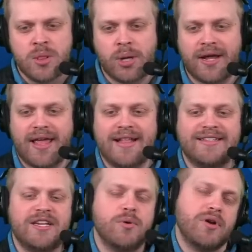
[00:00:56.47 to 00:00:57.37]
Look at
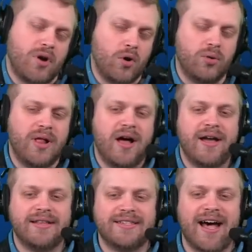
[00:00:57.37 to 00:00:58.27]
interior O
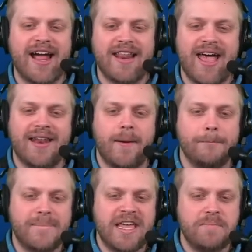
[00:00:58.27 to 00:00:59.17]
line, tight end,
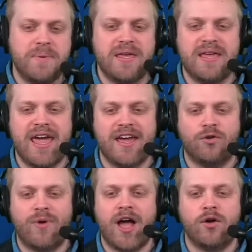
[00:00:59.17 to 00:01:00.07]
BPA
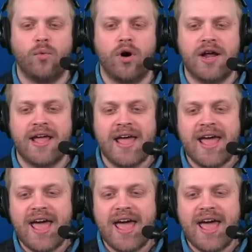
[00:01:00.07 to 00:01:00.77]
in round one,